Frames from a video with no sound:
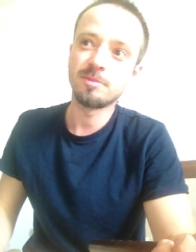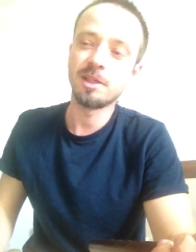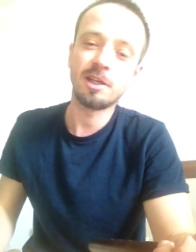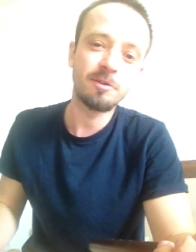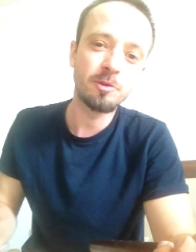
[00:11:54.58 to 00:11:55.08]

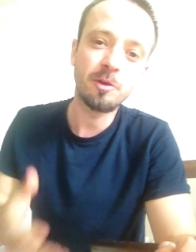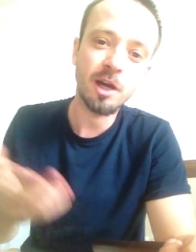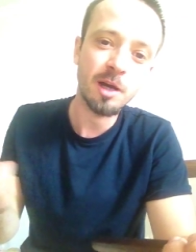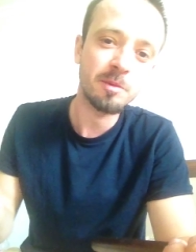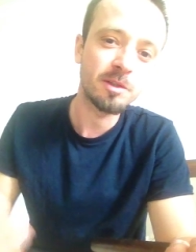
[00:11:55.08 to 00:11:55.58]
like if you
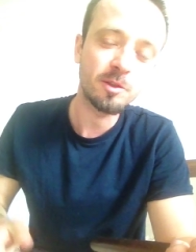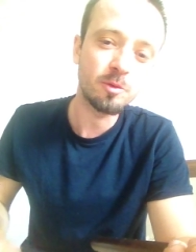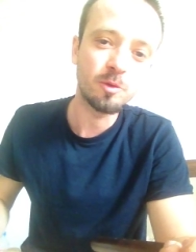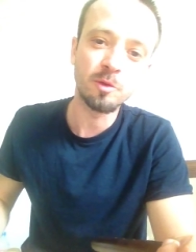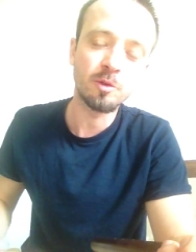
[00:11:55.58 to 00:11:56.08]
come and
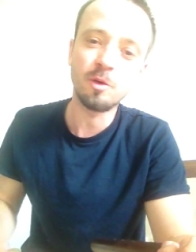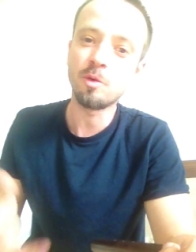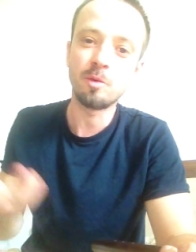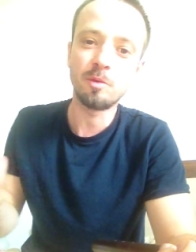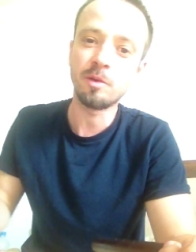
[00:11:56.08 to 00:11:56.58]
you don't
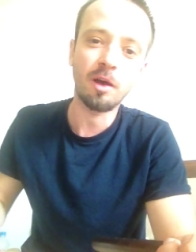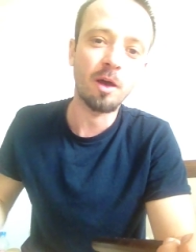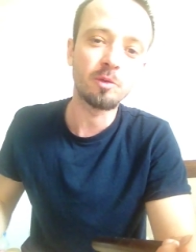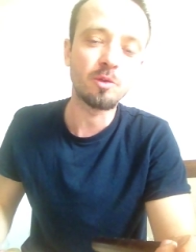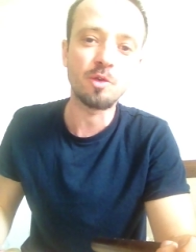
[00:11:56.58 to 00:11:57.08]
know
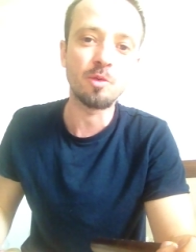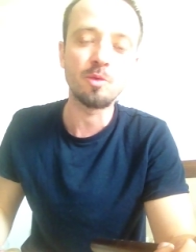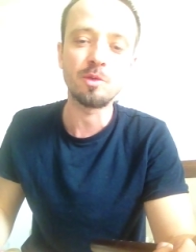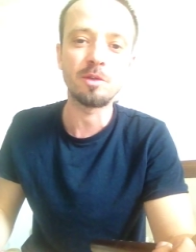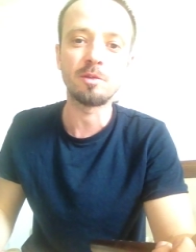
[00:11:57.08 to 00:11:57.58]
how to
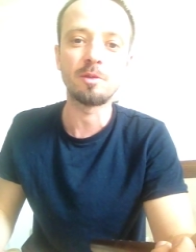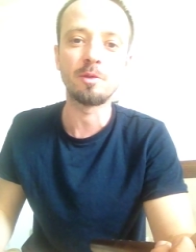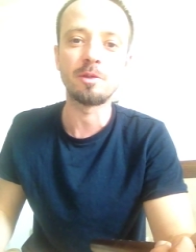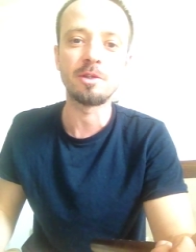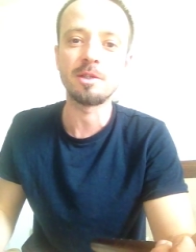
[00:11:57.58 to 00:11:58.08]
choose and
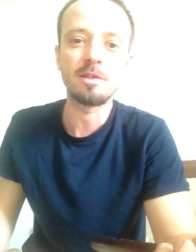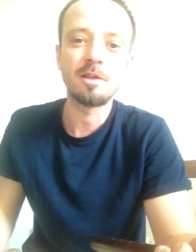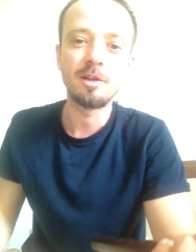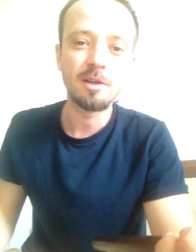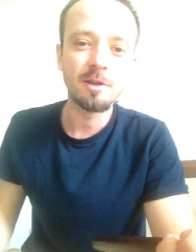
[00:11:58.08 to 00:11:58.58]
you are just
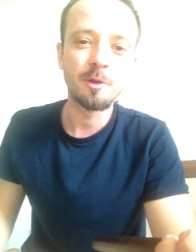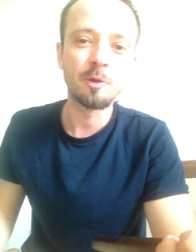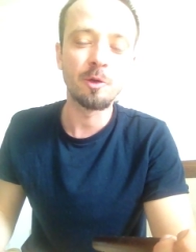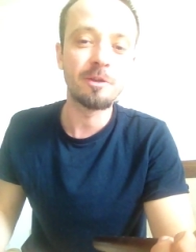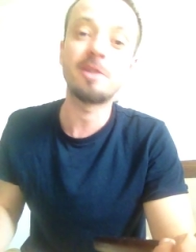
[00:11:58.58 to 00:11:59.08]
you
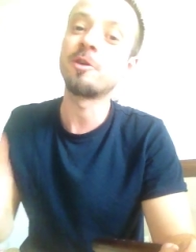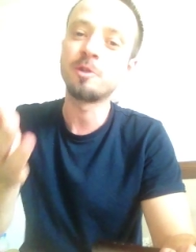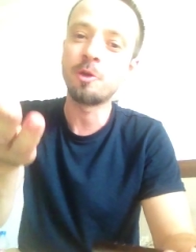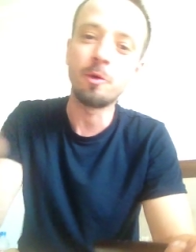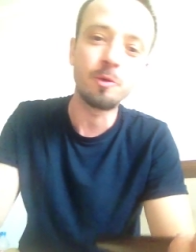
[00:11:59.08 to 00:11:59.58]
know they
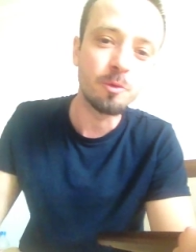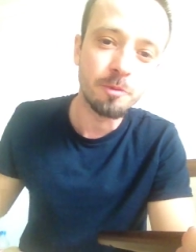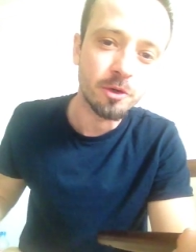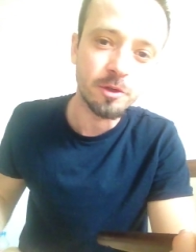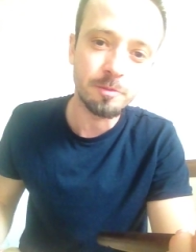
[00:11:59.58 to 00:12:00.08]
don't know you
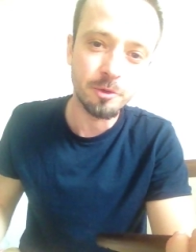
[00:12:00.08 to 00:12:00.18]
per